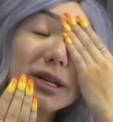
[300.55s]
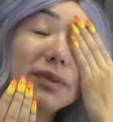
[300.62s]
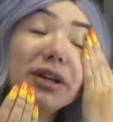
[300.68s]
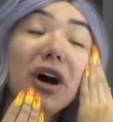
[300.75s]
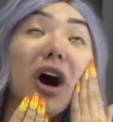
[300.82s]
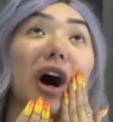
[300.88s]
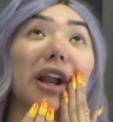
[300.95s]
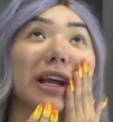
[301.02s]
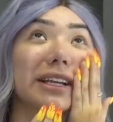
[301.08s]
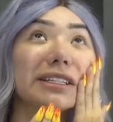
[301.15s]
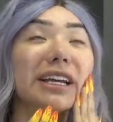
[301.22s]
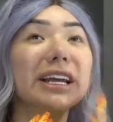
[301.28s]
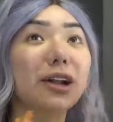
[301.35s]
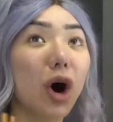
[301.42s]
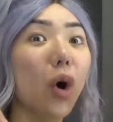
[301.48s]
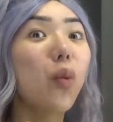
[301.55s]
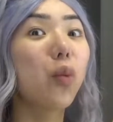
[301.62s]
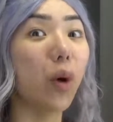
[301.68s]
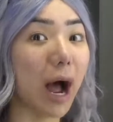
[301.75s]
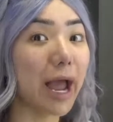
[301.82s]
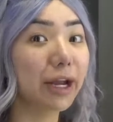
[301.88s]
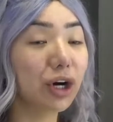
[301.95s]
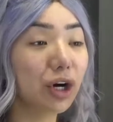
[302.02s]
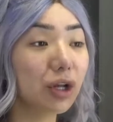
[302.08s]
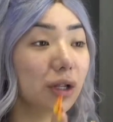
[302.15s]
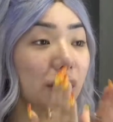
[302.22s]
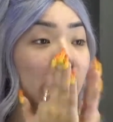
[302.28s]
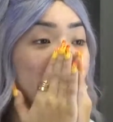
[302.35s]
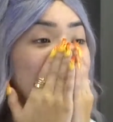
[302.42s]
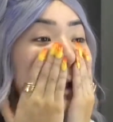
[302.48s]
to be honest, in a
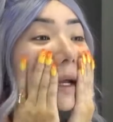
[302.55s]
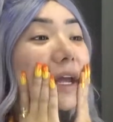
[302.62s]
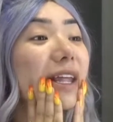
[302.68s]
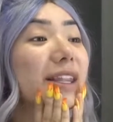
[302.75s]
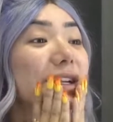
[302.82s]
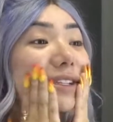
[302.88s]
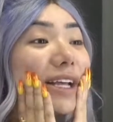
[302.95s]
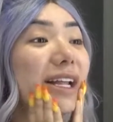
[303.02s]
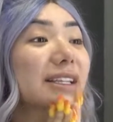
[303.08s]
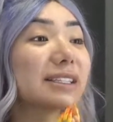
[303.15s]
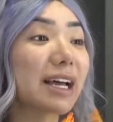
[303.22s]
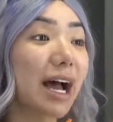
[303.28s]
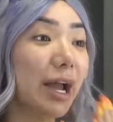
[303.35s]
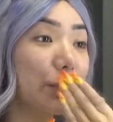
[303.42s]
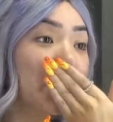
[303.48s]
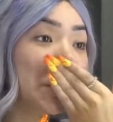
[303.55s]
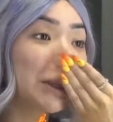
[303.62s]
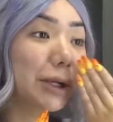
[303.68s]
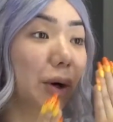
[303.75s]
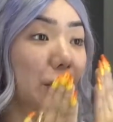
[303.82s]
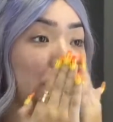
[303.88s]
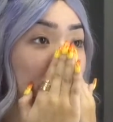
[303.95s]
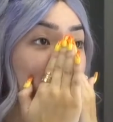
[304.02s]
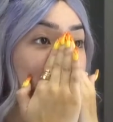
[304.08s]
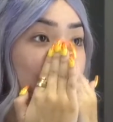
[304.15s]
while. in the sense that I really only